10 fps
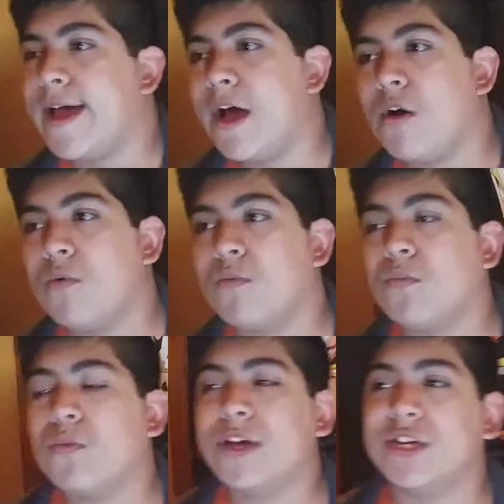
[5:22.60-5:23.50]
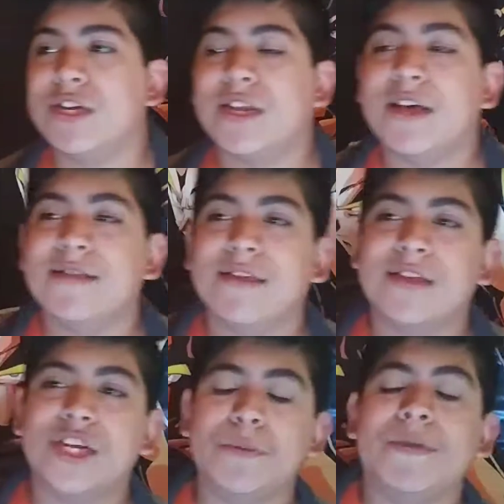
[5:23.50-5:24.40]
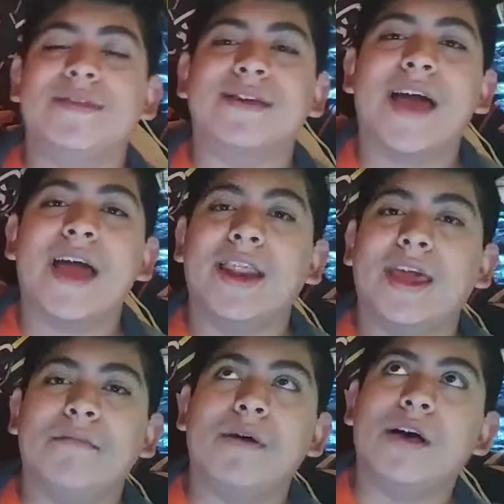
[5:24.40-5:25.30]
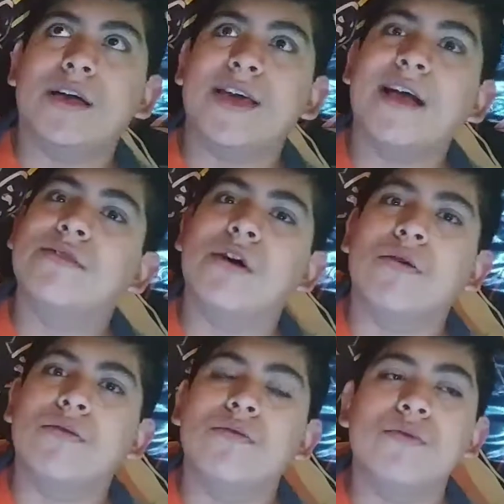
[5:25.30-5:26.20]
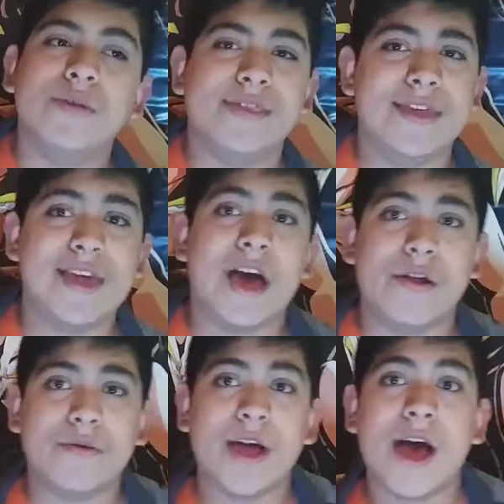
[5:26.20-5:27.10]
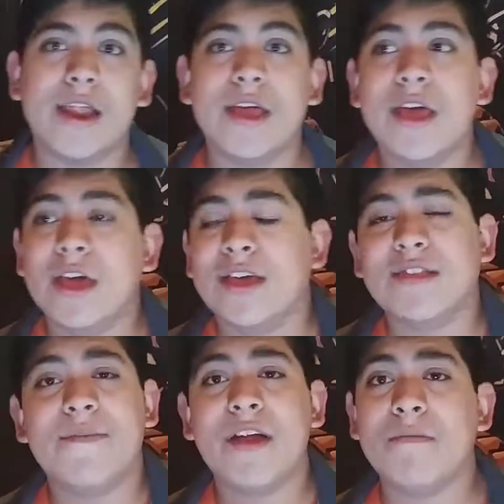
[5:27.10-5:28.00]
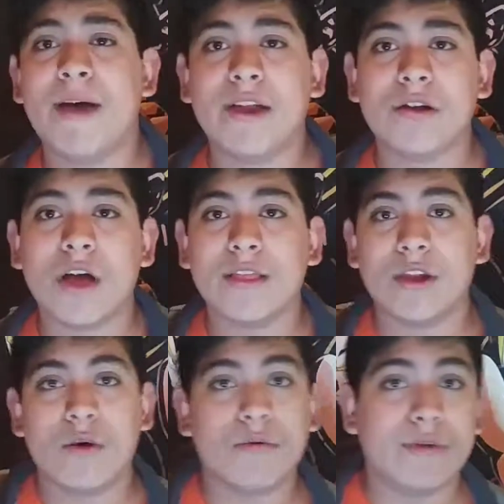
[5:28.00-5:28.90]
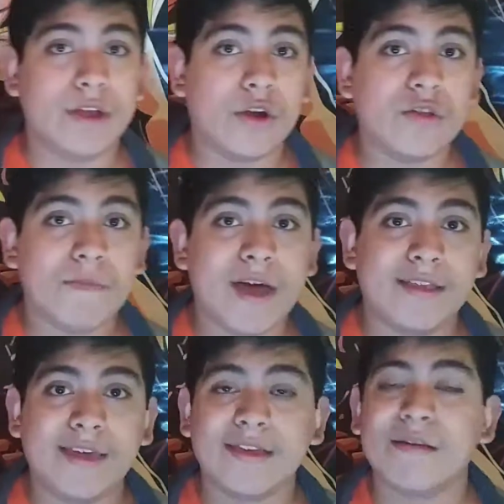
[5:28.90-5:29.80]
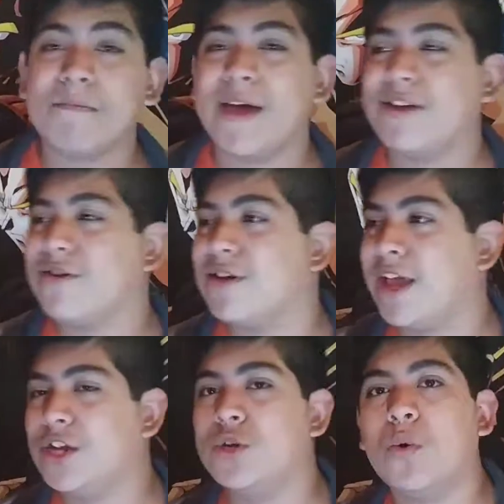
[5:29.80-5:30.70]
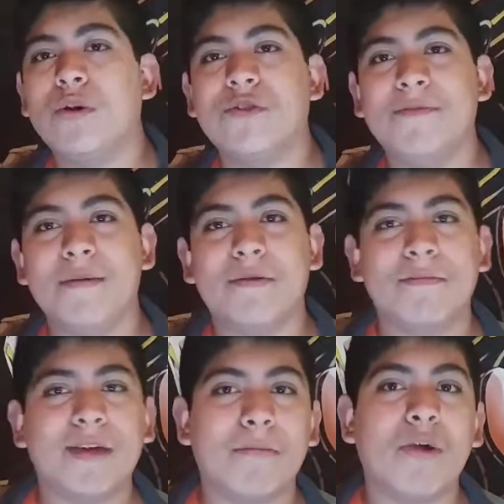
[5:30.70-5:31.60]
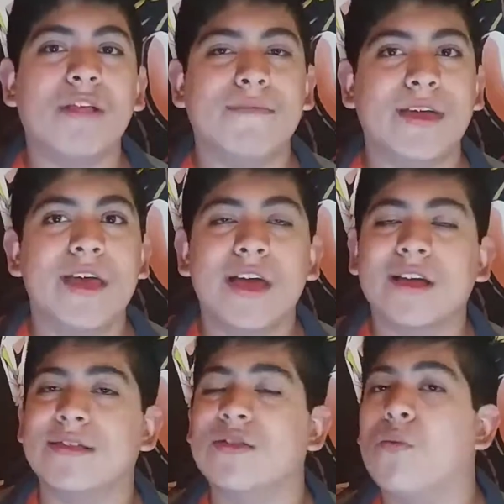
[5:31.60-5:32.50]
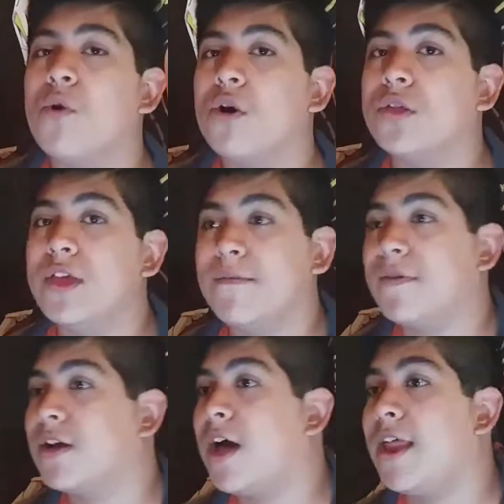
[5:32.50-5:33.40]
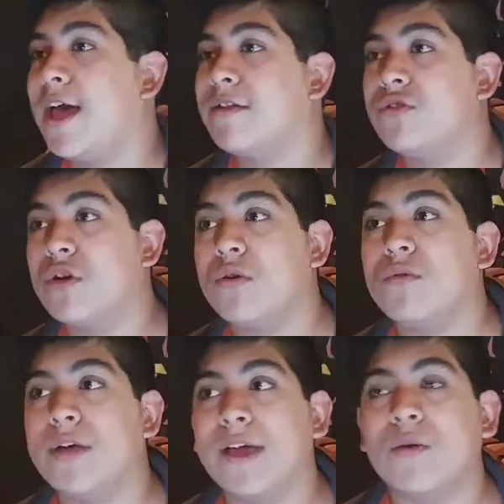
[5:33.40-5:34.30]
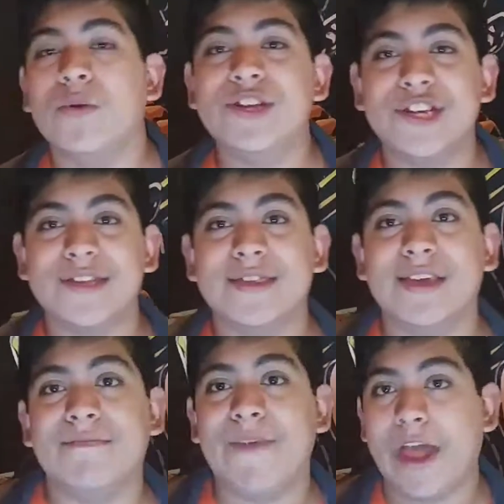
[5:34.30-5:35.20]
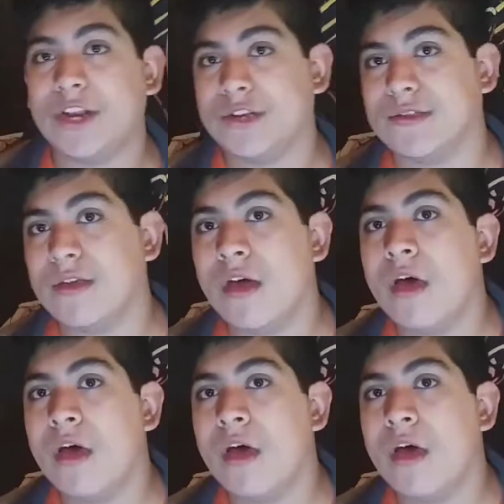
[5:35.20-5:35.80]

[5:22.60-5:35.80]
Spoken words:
Now, when she does this, she meets a guy named Yato, who is the Yado god. He's a very minor god that no one really knows about. He takes up minor like chores to be able to become relevant. Because in the world, if a god has no like wishes, he vanishes.